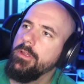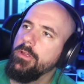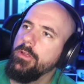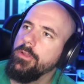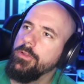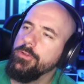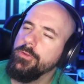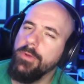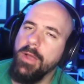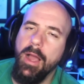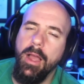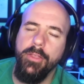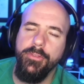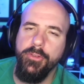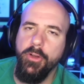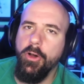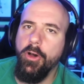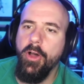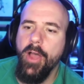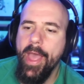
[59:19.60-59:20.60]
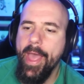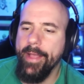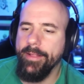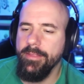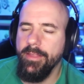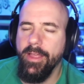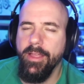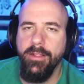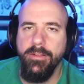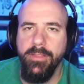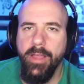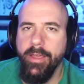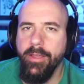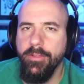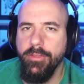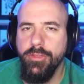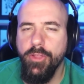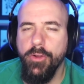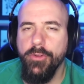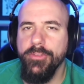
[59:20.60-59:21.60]
you guys all act like
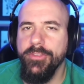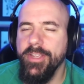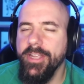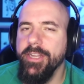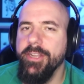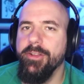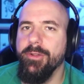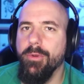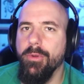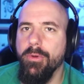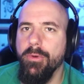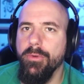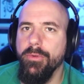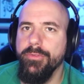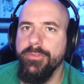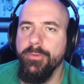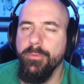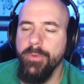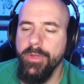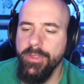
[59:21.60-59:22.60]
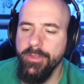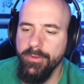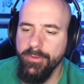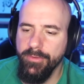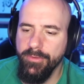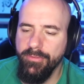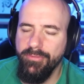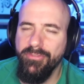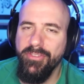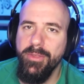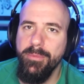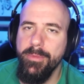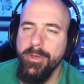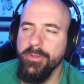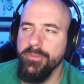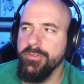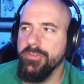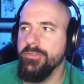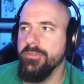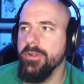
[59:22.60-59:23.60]
like 13 year olds when there's a
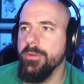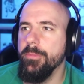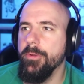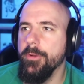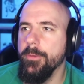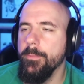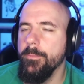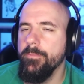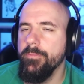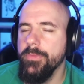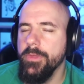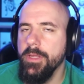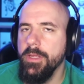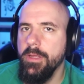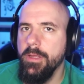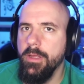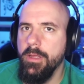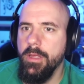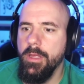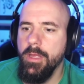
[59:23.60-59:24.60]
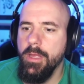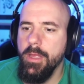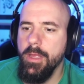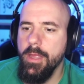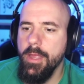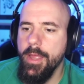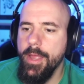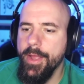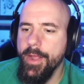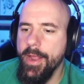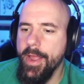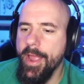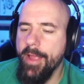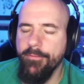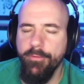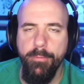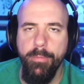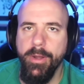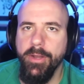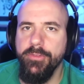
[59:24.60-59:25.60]
female streamer
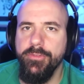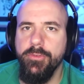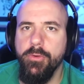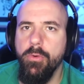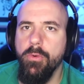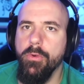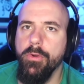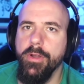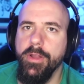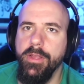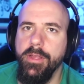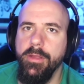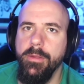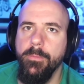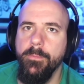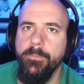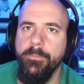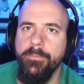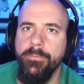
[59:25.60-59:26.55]
everybody's corny.